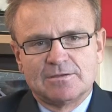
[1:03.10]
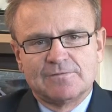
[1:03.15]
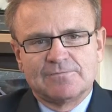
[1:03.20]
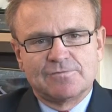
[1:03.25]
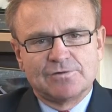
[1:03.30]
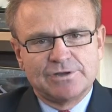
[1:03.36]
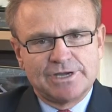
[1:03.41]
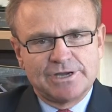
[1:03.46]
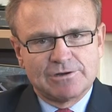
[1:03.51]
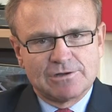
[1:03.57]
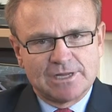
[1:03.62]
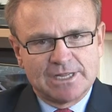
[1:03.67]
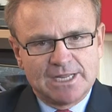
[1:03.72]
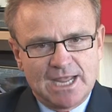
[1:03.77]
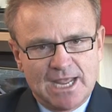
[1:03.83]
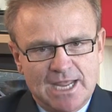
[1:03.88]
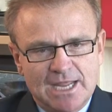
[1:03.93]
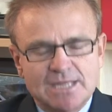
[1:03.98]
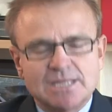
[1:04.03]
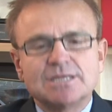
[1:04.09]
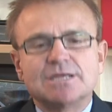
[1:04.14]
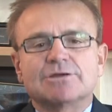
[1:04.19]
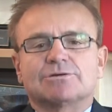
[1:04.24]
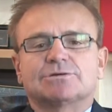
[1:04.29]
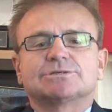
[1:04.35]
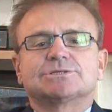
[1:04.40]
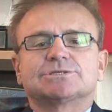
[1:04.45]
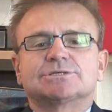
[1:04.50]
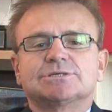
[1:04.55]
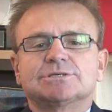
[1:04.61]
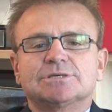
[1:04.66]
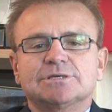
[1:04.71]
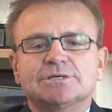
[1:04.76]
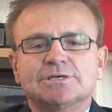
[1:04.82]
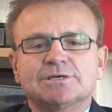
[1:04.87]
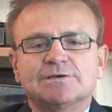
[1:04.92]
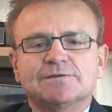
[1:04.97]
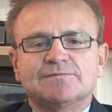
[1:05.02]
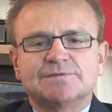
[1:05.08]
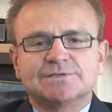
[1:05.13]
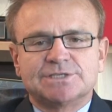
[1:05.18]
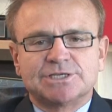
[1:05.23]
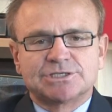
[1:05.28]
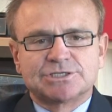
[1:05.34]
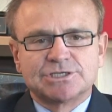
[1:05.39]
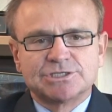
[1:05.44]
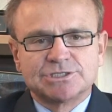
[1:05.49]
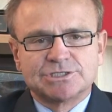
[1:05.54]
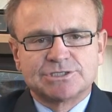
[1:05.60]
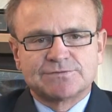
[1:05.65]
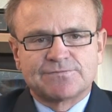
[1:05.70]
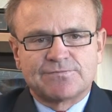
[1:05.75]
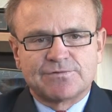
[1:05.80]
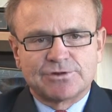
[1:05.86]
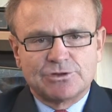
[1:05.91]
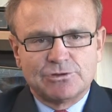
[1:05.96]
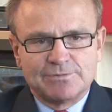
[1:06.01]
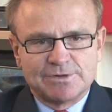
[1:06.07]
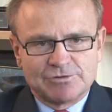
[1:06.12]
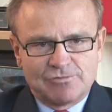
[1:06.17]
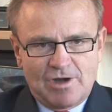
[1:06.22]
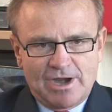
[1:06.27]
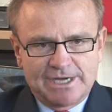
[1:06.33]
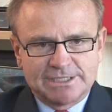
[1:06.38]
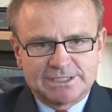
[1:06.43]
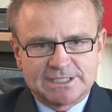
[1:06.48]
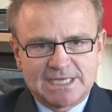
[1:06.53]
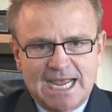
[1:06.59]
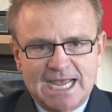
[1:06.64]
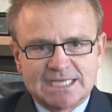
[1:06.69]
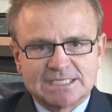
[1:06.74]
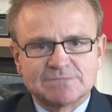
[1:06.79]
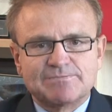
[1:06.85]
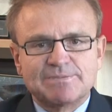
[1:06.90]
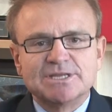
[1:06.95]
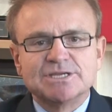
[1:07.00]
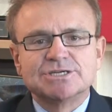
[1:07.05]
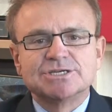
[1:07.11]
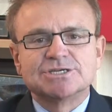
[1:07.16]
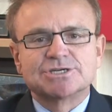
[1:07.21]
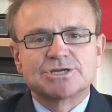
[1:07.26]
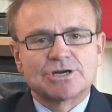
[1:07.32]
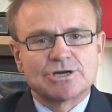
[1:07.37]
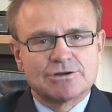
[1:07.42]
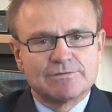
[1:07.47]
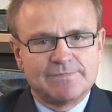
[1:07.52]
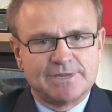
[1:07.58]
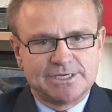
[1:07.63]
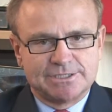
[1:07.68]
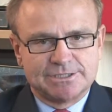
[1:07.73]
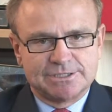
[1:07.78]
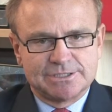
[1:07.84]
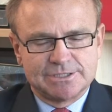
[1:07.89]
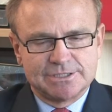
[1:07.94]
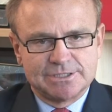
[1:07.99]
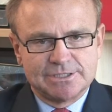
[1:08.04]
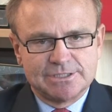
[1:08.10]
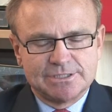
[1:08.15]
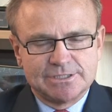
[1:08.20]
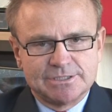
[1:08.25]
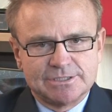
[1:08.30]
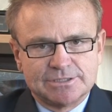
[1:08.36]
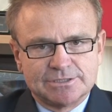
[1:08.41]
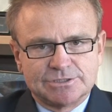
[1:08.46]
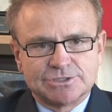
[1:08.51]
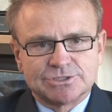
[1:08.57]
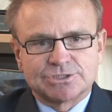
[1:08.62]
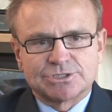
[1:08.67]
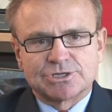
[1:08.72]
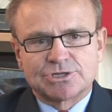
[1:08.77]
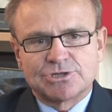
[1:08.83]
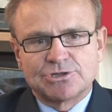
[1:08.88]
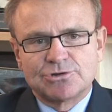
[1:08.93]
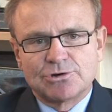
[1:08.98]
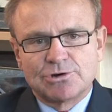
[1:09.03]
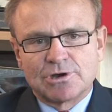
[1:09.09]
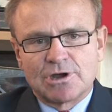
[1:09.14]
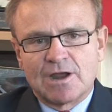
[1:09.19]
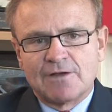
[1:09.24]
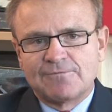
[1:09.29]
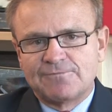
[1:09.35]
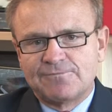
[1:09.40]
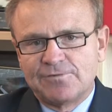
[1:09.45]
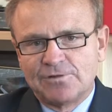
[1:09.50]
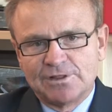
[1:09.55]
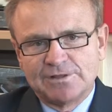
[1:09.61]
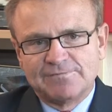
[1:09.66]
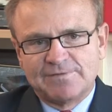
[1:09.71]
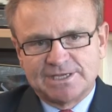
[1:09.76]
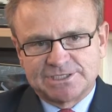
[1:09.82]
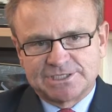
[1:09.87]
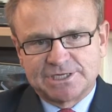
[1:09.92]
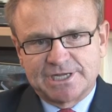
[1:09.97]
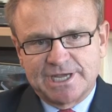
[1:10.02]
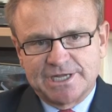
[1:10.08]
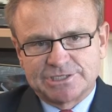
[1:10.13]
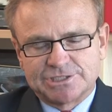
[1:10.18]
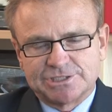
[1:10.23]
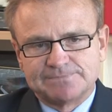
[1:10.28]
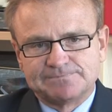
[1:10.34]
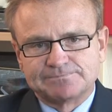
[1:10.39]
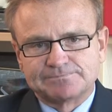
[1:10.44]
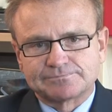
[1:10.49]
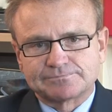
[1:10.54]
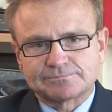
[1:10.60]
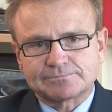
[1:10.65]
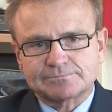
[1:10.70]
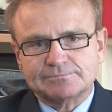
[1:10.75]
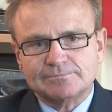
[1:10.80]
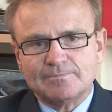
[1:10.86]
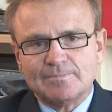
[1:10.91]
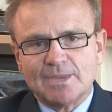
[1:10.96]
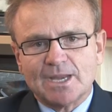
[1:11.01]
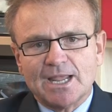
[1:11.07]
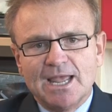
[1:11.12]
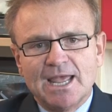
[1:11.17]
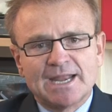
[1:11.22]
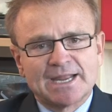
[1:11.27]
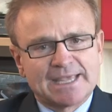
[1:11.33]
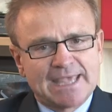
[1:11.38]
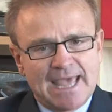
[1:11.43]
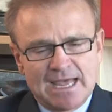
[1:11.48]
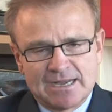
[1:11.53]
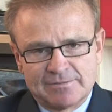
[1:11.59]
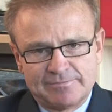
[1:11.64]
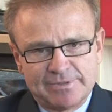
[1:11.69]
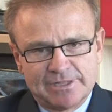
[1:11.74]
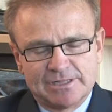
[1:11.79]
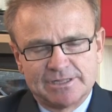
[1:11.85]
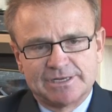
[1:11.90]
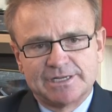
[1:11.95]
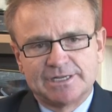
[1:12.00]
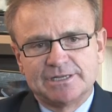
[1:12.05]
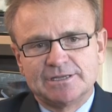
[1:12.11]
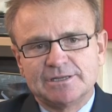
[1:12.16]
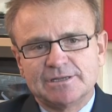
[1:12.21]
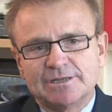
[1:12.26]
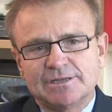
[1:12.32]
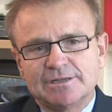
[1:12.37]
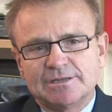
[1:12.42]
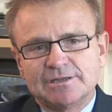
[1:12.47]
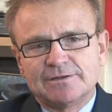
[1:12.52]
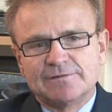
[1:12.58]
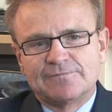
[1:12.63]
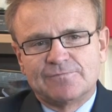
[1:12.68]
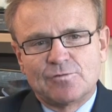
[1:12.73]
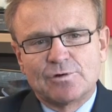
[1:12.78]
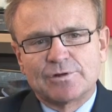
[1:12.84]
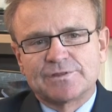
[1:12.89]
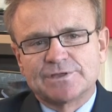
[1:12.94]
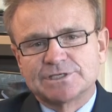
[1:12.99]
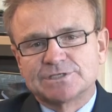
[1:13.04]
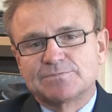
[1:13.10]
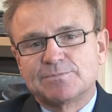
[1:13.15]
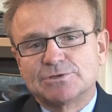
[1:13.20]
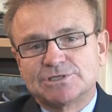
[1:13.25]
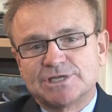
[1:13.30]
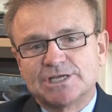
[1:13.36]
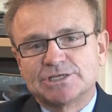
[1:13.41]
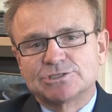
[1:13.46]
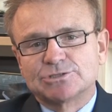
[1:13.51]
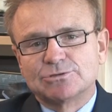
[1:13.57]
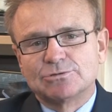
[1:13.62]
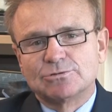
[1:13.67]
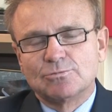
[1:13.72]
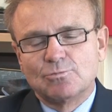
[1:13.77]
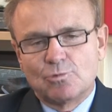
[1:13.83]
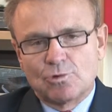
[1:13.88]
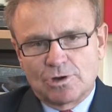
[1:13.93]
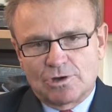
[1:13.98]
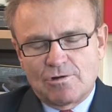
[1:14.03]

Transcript: For nearly 8 years, Physicians for Human Rights has been determined to secure a full investigation and accountability for this potential war